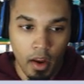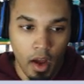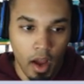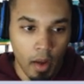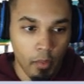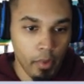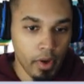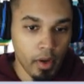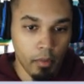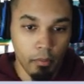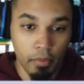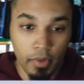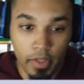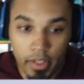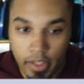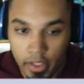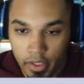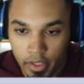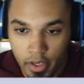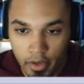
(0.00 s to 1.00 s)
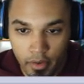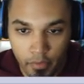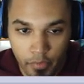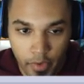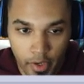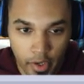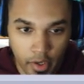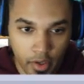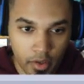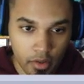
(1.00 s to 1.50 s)
I went completely
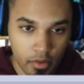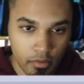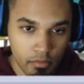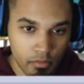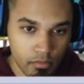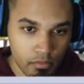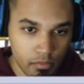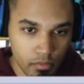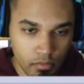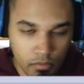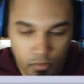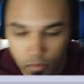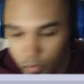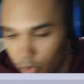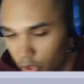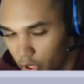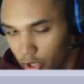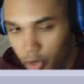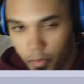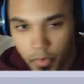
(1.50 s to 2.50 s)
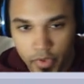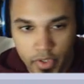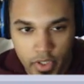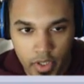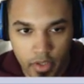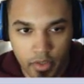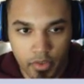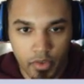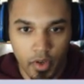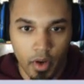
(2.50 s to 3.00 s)
undefeated.
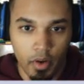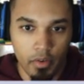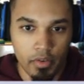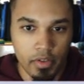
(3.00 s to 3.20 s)
100%. So I was